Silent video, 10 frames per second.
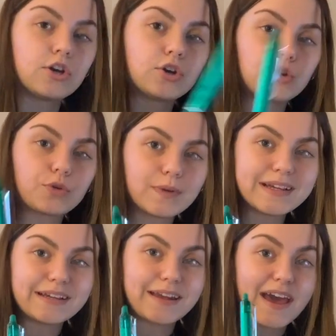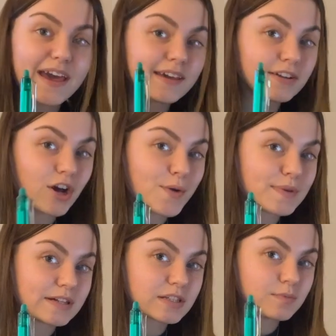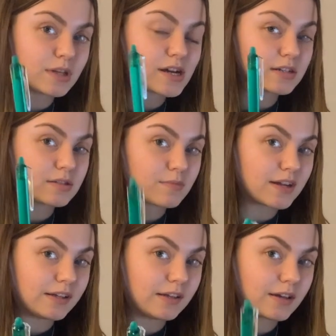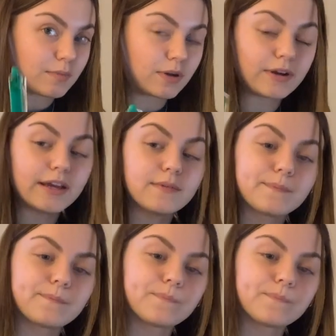Green, economics, because money, am I right?